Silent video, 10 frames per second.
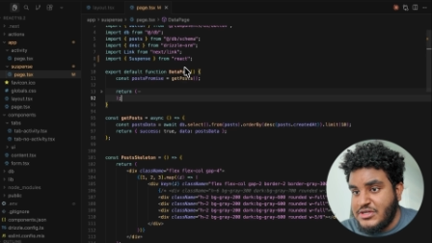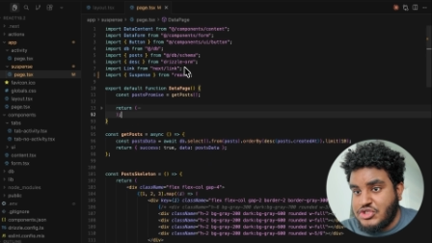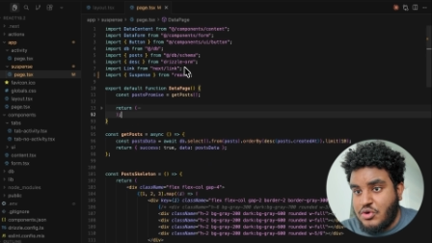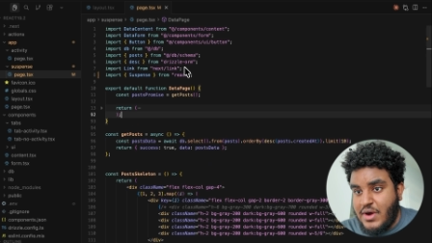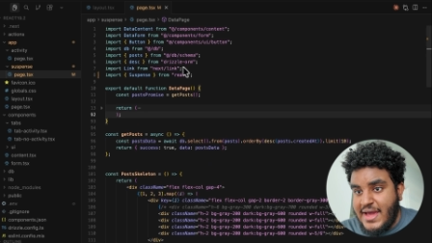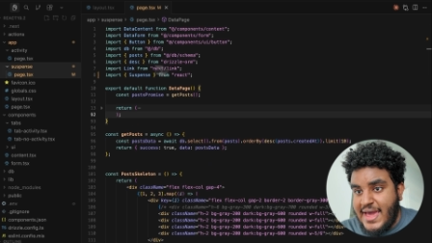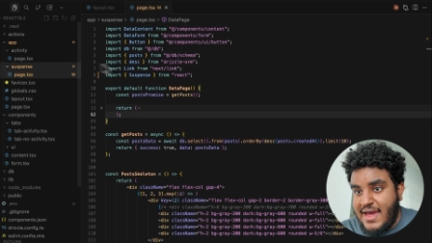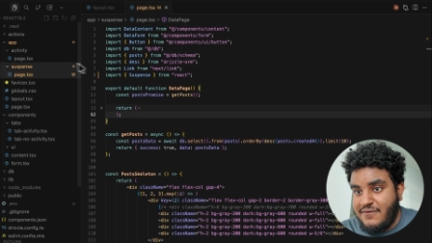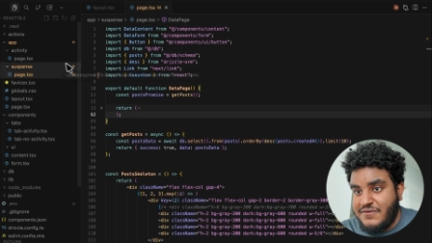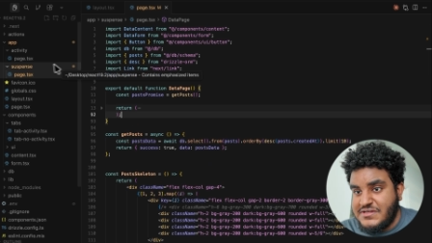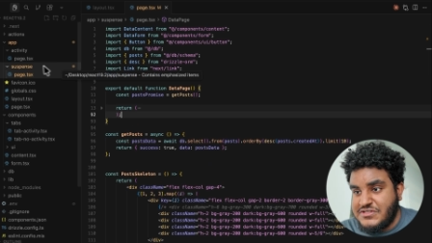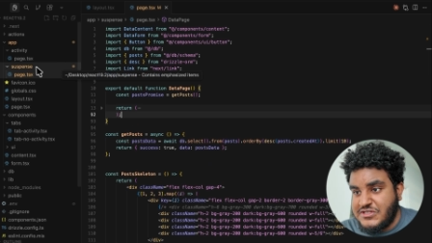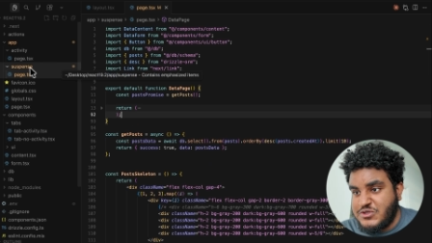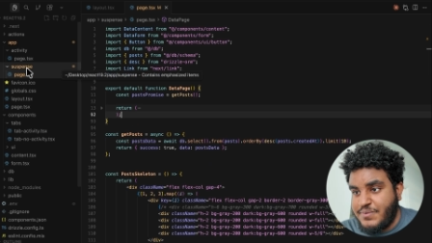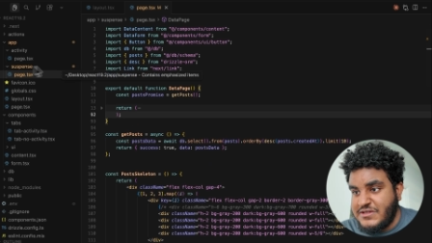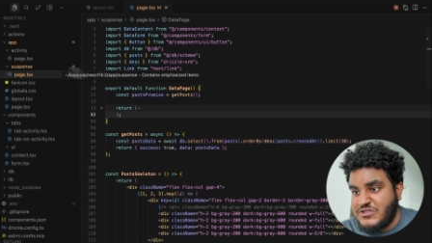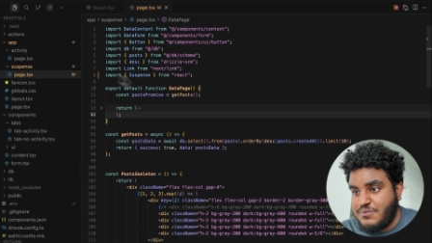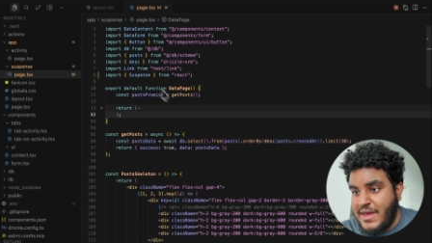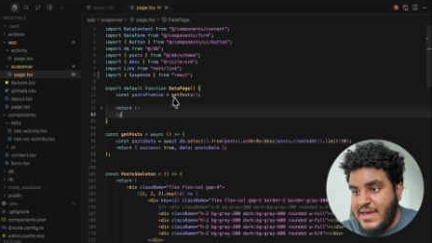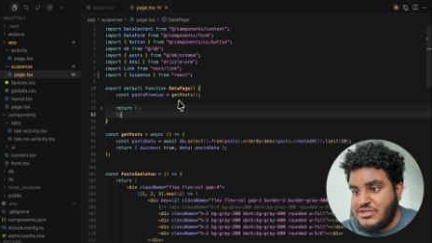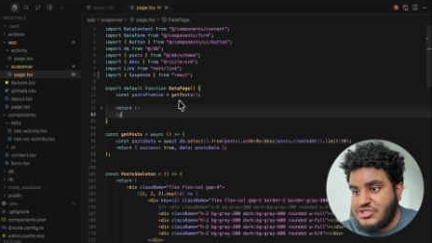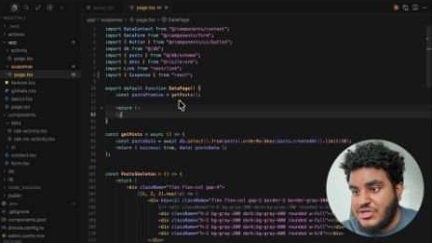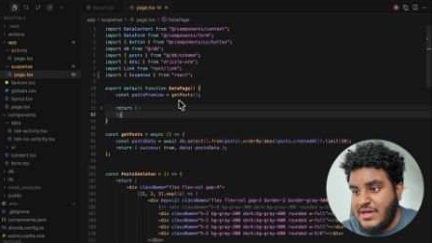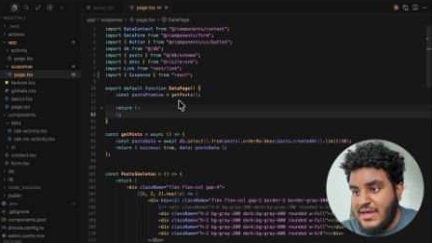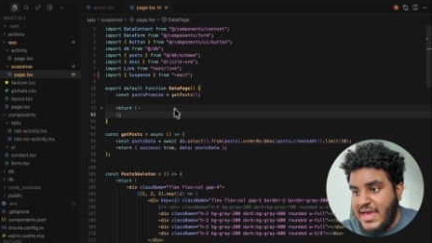So I have this suspense page,